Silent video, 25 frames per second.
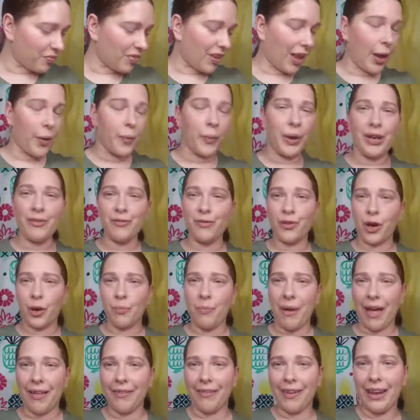I went for a
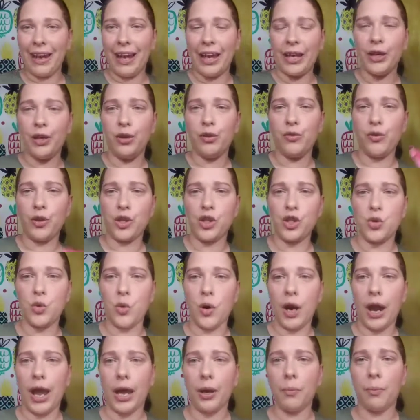palette I knew for sure
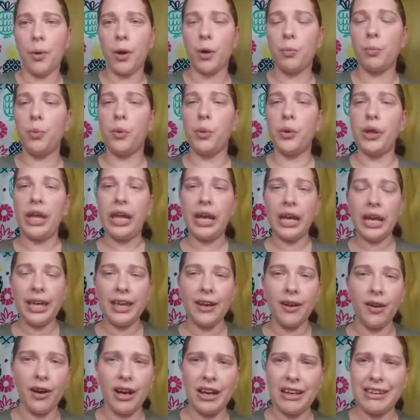had purple in it,
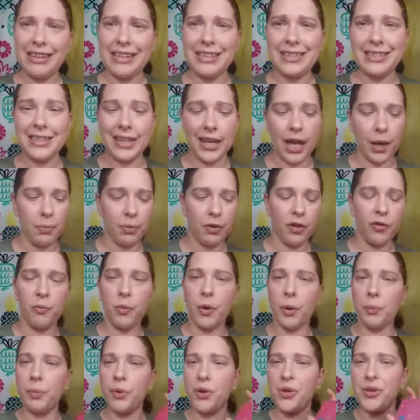or at least a couple of
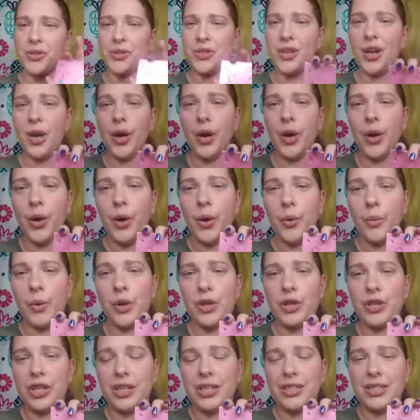purples,
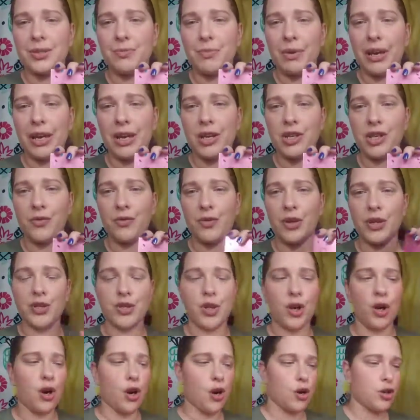which is my Jeffree
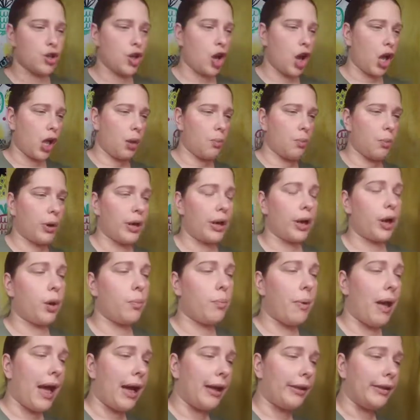Star Jawbreaker
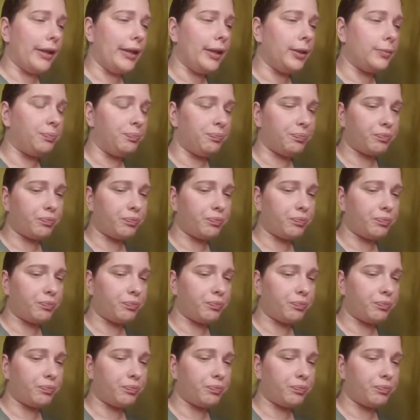palette.